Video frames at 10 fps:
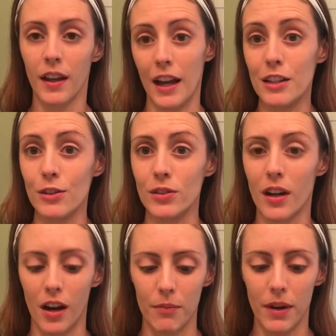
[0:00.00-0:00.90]
and use it
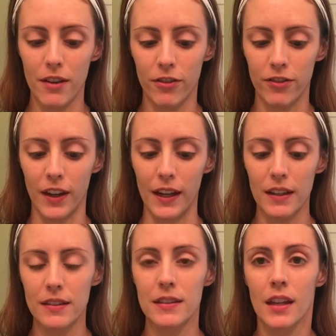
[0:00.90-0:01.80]
on my
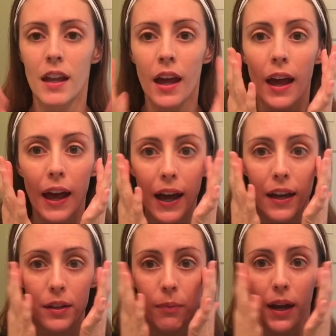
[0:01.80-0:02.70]
face
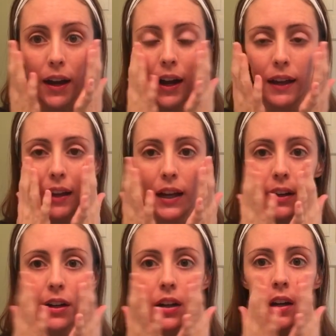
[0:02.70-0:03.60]
as my
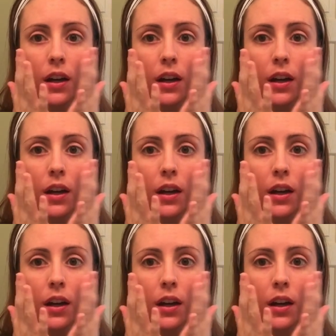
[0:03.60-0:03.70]
highlighter.